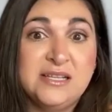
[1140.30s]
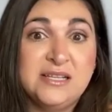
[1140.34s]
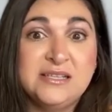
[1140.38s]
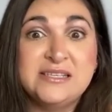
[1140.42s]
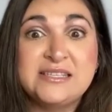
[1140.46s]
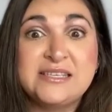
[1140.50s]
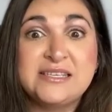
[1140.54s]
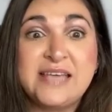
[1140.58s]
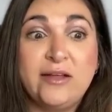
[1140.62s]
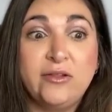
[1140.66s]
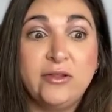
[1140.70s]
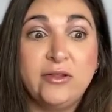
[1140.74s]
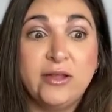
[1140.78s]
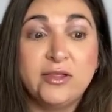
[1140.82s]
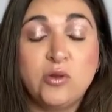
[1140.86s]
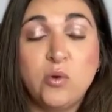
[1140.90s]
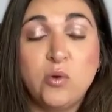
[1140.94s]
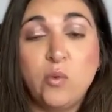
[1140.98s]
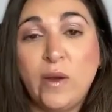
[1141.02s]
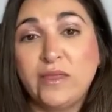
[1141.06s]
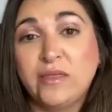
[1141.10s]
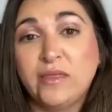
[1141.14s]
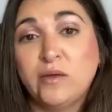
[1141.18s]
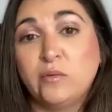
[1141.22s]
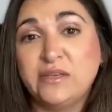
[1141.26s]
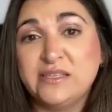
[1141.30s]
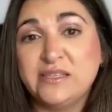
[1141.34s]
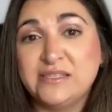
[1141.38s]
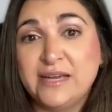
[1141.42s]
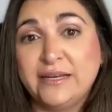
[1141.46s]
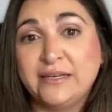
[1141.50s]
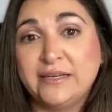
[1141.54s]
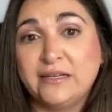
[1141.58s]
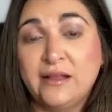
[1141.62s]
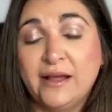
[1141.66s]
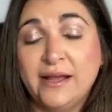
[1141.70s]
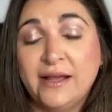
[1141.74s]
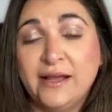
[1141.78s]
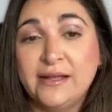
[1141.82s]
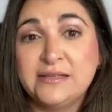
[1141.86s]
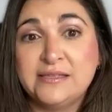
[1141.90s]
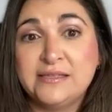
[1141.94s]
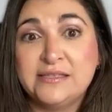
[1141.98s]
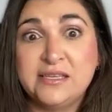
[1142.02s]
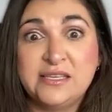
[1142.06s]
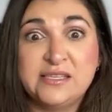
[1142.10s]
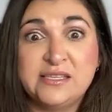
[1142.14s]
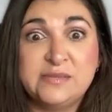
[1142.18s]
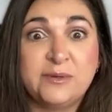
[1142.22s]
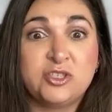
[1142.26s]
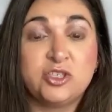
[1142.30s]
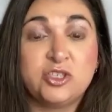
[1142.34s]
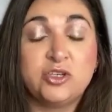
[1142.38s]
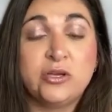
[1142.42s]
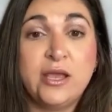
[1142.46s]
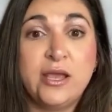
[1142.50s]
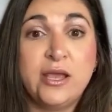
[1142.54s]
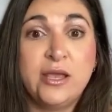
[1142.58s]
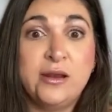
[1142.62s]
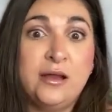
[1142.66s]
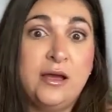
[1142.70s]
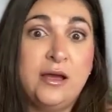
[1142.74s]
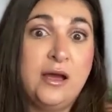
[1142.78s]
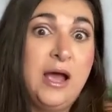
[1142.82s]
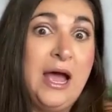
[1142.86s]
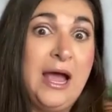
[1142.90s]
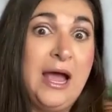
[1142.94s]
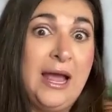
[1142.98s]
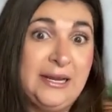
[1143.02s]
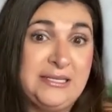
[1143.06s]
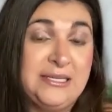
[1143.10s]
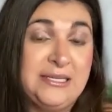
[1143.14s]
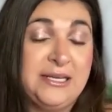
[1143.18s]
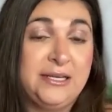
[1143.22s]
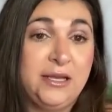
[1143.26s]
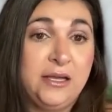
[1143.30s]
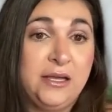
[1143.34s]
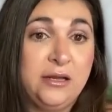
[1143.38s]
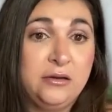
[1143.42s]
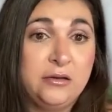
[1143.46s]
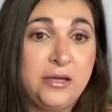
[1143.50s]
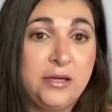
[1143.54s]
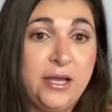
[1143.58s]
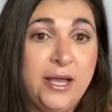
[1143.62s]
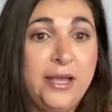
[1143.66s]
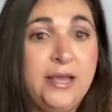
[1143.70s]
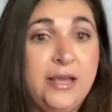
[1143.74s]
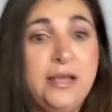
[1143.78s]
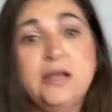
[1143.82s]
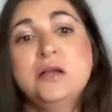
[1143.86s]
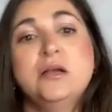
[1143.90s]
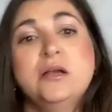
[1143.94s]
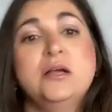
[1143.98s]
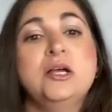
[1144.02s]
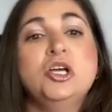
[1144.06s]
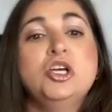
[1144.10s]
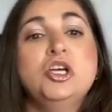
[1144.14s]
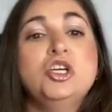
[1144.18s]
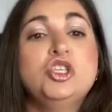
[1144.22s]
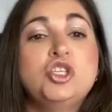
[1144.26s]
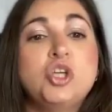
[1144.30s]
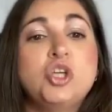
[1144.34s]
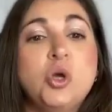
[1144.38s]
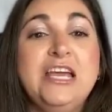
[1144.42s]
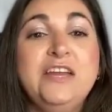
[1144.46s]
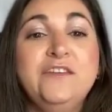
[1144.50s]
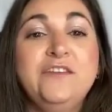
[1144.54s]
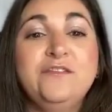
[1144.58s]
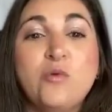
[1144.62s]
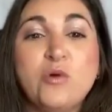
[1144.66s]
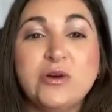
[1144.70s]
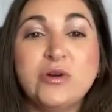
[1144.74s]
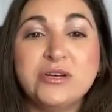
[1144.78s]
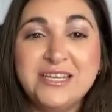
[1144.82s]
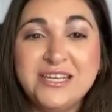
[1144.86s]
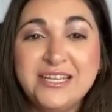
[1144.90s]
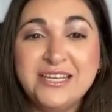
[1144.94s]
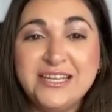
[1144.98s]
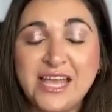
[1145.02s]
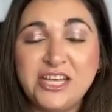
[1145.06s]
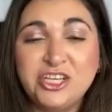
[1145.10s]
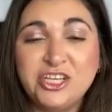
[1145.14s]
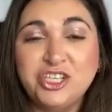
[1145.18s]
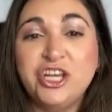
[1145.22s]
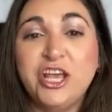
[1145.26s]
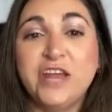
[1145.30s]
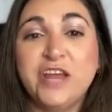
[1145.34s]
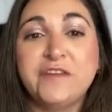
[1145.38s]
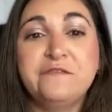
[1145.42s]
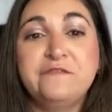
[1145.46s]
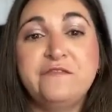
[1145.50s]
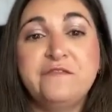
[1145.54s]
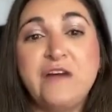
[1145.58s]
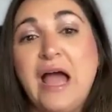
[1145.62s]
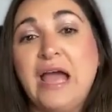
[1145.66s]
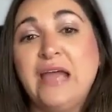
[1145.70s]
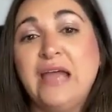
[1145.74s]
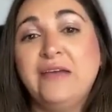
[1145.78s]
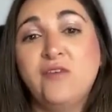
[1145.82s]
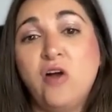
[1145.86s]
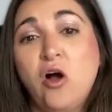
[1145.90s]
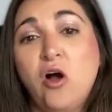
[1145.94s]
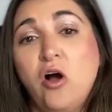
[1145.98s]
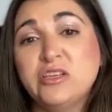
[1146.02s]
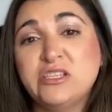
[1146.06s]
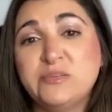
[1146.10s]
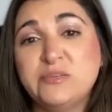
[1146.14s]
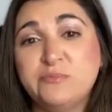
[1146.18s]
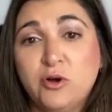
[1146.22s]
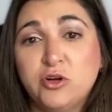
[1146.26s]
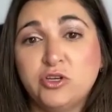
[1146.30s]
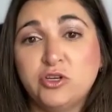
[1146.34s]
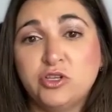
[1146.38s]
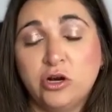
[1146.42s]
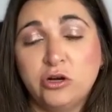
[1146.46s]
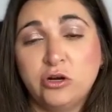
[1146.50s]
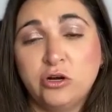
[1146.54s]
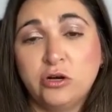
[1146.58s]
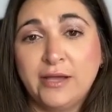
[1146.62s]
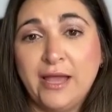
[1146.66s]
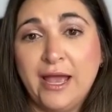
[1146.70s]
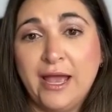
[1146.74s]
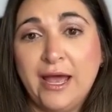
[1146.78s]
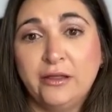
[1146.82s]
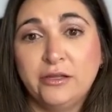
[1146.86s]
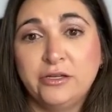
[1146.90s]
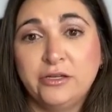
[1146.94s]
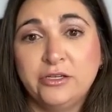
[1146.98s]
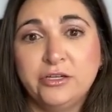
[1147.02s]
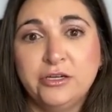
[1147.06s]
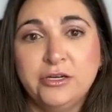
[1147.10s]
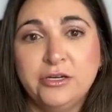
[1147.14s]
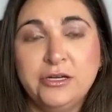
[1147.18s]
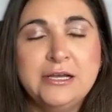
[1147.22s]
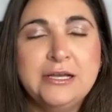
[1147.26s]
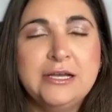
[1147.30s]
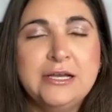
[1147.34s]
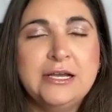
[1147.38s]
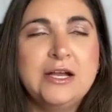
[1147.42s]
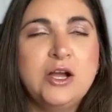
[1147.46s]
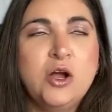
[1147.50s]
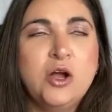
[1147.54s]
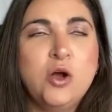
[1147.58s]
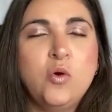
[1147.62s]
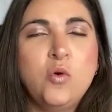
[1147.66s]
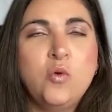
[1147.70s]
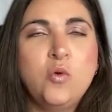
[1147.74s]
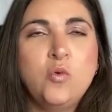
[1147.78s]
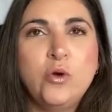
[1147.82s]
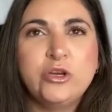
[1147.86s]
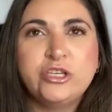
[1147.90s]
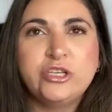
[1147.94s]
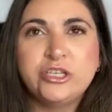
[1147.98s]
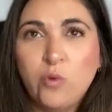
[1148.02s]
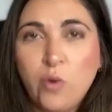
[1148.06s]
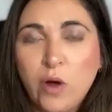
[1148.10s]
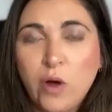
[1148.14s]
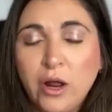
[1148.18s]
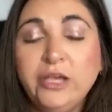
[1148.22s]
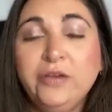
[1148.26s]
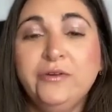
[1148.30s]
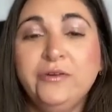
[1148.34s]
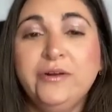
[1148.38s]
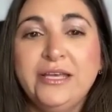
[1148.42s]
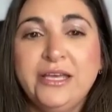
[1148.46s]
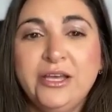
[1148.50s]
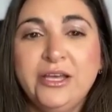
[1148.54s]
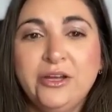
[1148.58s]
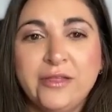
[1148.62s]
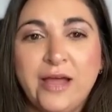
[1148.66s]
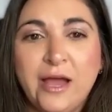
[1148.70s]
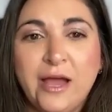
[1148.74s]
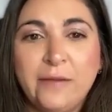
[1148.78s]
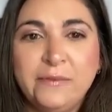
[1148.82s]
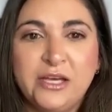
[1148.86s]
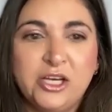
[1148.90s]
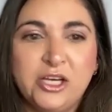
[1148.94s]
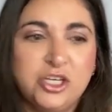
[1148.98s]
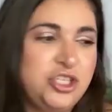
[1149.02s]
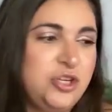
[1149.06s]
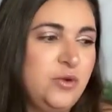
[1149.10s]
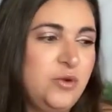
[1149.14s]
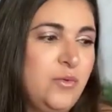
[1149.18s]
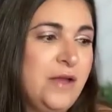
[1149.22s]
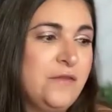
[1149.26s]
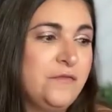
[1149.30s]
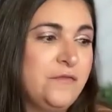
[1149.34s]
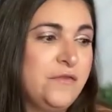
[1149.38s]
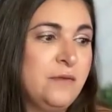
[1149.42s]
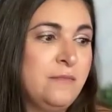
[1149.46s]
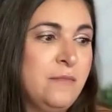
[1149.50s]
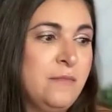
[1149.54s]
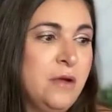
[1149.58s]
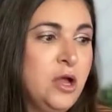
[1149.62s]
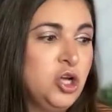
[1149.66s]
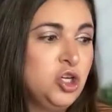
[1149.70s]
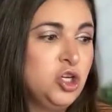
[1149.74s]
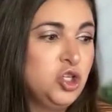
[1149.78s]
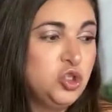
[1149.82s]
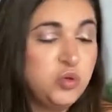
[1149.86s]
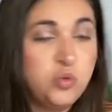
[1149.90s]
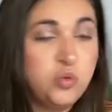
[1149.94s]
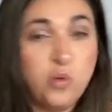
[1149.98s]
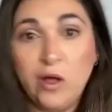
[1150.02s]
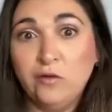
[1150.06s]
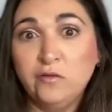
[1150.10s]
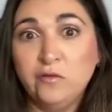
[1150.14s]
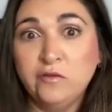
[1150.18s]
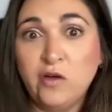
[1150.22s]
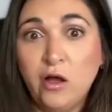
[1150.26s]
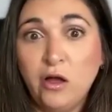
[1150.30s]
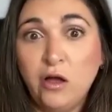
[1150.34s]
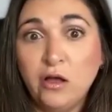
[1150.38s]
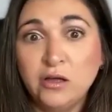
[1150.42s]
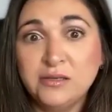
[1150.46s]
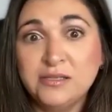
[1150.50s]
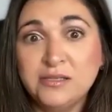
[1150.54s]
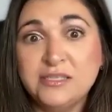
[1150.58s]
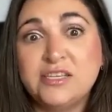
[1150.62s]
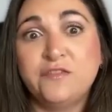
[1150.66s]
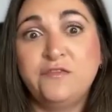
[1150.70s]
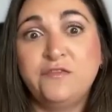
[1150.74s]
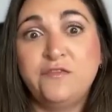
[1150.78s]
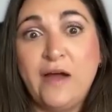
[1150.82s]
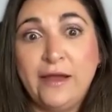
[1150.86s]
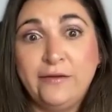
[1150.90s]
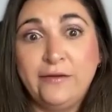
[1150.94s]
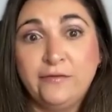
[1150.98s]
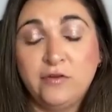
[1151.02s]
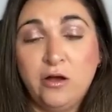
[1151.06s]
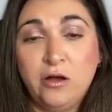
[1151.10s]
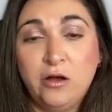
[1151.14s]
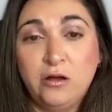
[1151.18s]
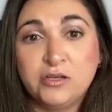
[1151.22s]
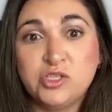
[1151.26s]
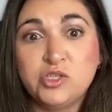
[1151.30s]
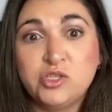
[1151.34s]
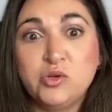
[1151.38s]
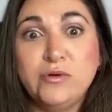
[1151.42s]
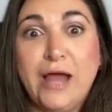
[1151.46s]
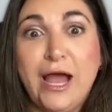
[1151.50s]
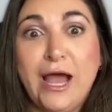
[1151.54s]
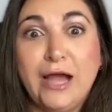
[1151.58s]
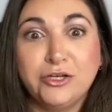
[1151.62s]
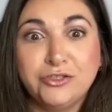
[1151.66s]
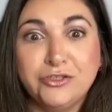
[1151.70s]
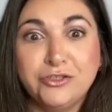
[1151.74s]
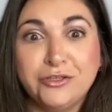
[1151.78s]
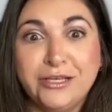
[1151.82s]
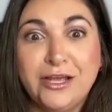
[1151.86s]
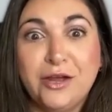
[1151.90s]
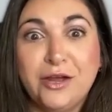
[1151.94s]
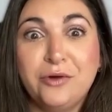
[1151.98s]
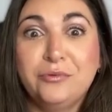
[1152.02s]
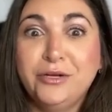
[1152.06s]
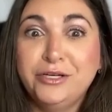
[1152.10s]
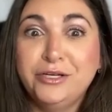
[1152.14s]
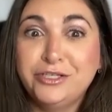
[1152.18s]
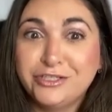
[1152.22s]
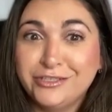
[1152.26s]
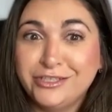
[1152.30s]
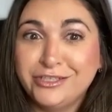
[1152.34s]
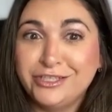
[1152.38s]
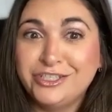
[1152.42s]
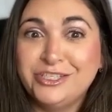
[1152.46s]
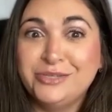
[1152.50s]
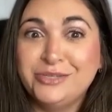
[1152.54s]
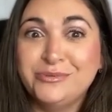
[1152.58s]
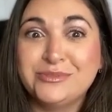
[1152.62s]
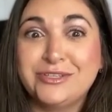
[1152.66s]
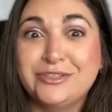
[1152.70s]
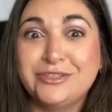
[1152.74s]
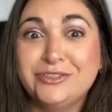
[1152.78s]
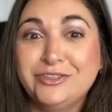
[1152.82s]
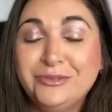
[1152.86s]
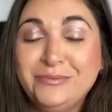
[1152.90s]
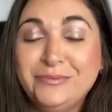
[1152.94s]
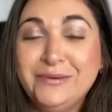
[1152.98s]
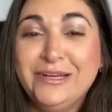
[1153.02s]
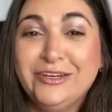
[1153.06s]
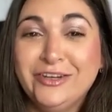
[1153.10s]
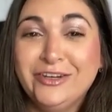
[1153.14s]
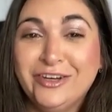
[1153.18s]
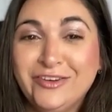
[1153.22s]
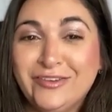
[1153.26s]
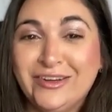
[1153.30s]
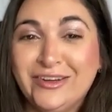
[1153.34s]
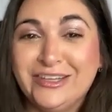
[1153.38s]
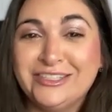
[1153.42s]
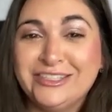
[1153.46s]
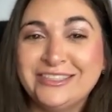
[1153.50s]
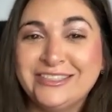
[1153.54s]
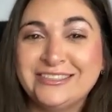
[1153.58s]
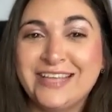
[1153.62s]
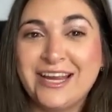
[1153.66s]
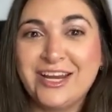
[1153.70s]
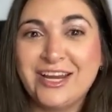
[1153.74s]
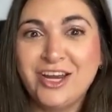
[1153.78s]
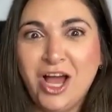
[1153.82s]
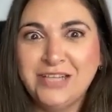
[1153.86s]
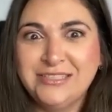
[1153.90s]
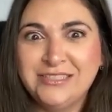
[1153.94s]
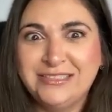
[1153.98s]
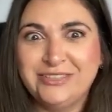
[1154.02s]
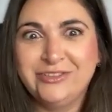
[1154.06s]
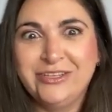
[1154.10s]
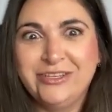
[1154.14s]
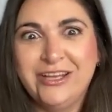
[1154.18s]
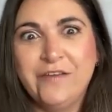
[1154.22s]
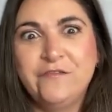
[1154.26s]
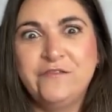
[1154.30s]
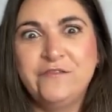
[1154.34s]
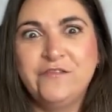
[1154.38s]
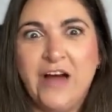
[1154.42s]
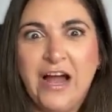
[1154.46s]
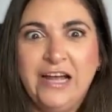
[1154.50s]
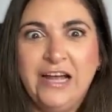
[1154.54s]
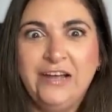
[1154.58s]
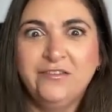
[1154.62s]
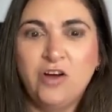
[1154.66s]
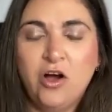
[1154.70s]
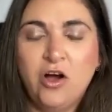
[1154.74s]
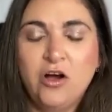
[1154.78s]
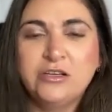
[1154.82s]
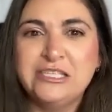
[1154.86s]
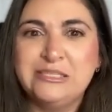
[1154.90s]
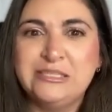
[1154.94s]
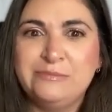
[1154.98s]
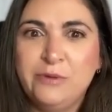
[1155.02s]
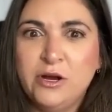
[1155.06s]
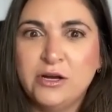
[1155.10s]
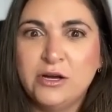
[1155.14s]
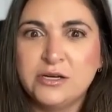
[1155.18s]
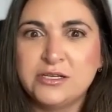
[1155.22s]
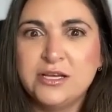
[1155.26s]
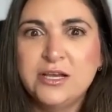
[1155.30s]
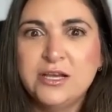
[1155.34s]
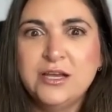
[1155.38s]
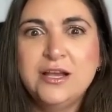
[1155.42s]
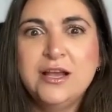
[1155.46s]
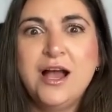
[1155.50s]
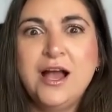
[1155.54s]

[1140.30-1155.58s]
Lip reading: and scaling the way that we sign clients, especially in high ticket, okay? So in 14 days, she had 5 calls booked on her calendar, which I want you to hear that because she went from 12 calls to 5 calls. So naturally, originally she was a little bit nervous. She's like, Nas, I only have 5 calls booked.